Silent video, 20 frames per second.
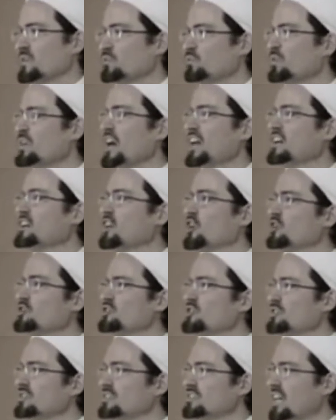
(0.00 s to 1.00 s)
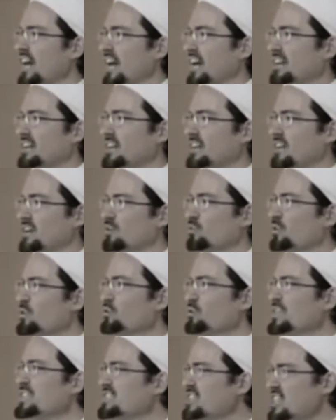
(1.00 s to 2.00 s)
What kind of culture is that? What
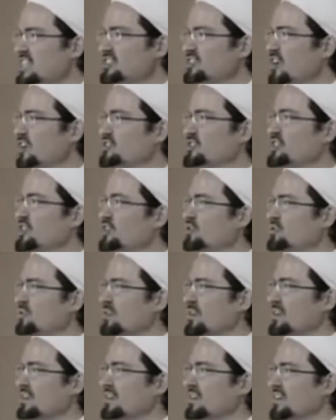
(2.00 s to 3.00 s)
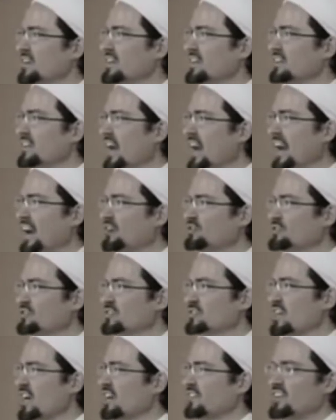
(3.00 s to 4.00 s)
do we teach our children? In the
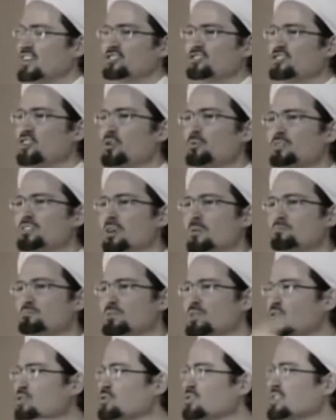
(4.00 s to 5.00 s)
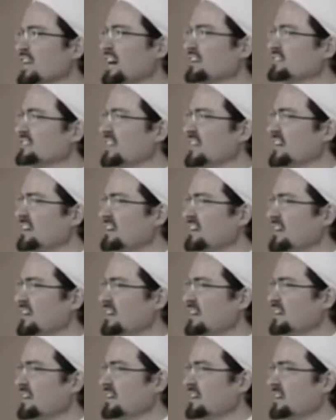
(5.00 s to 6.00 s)
houses. There's so much abuse out there.
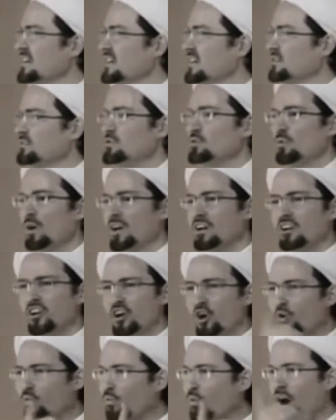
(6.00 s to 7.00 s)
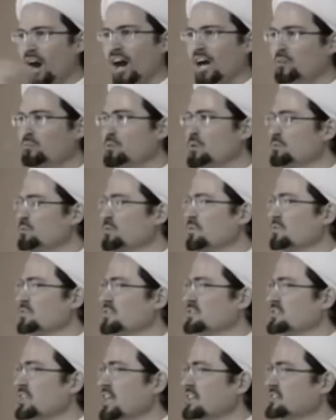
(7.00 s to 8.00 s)
If you want to know why people are in
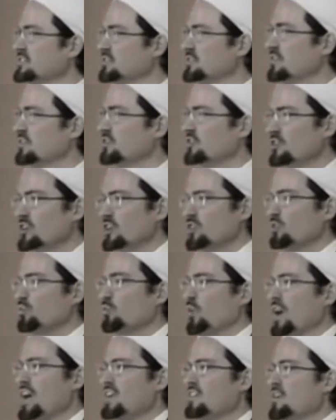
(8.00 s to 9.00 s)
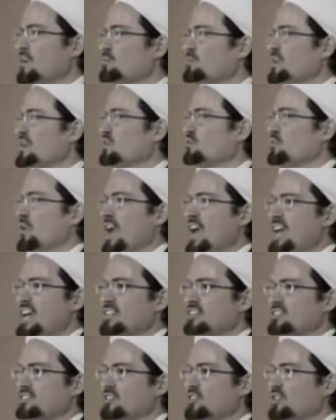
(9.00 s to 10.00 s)
the states they're in, look at the way they're being
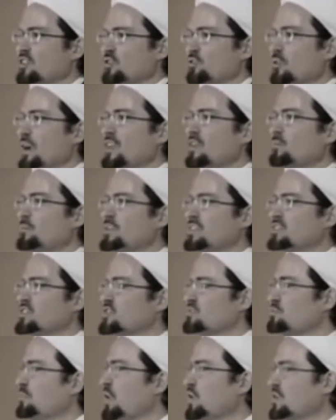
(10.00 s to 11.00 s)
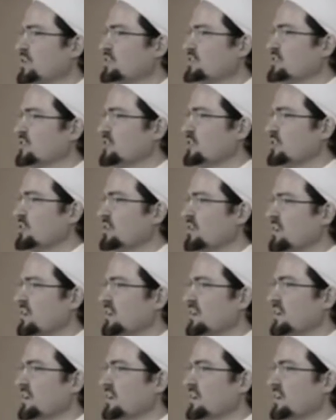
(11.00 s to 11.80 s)
raised. Look at the way they're being spoken to.